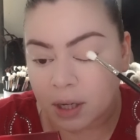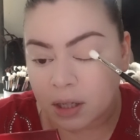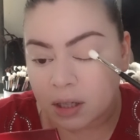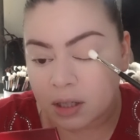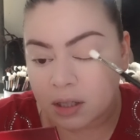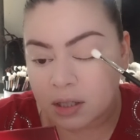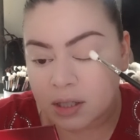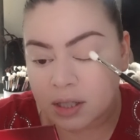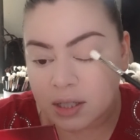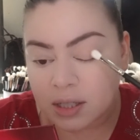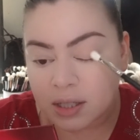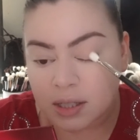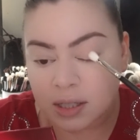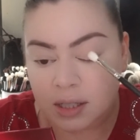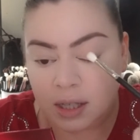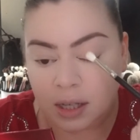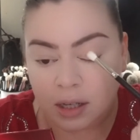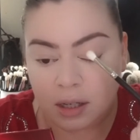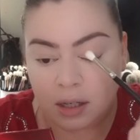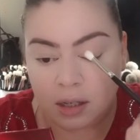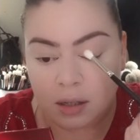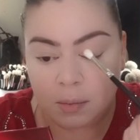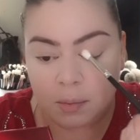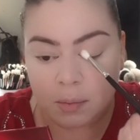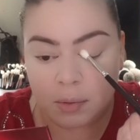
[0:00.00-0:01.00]
lid to set
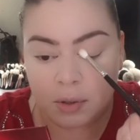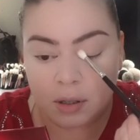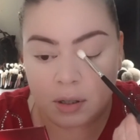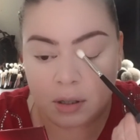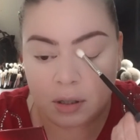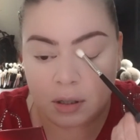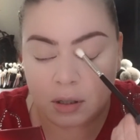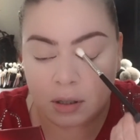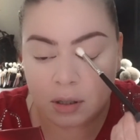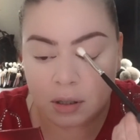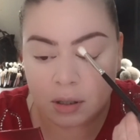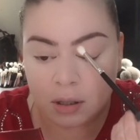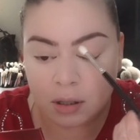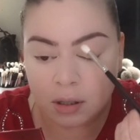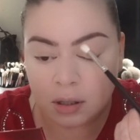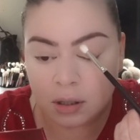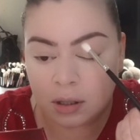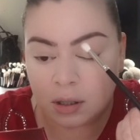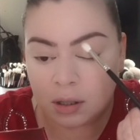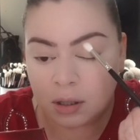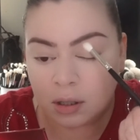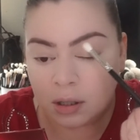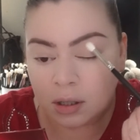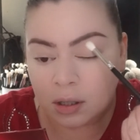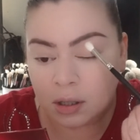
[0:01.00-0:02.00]
it, but
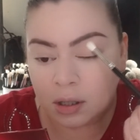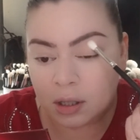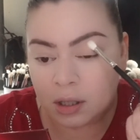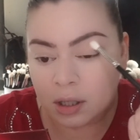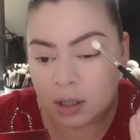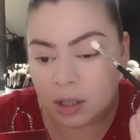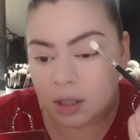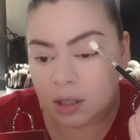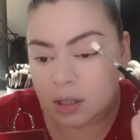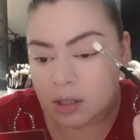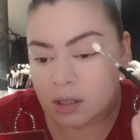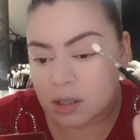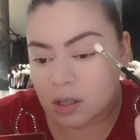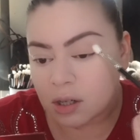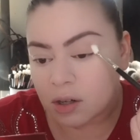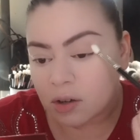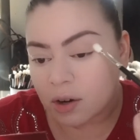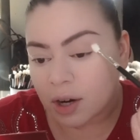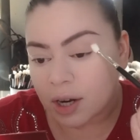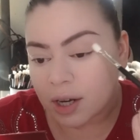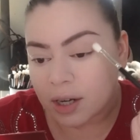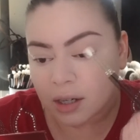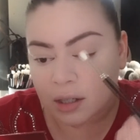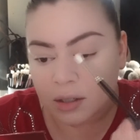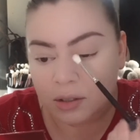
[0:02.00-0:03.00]
it's
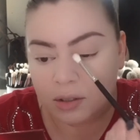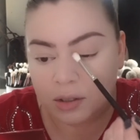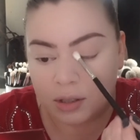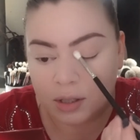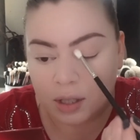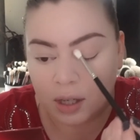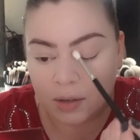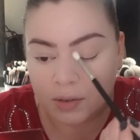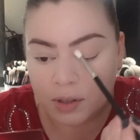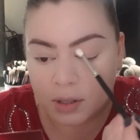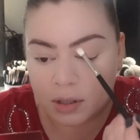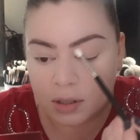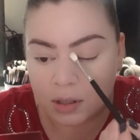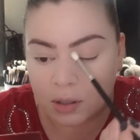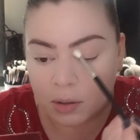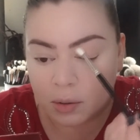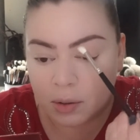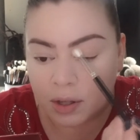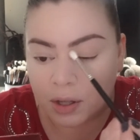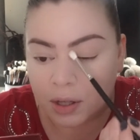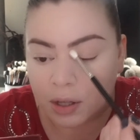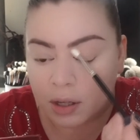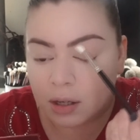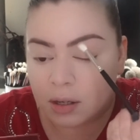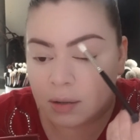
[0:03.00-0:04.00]
alright, I'll just have to deal
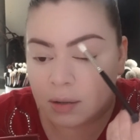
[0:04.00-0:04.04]
with it.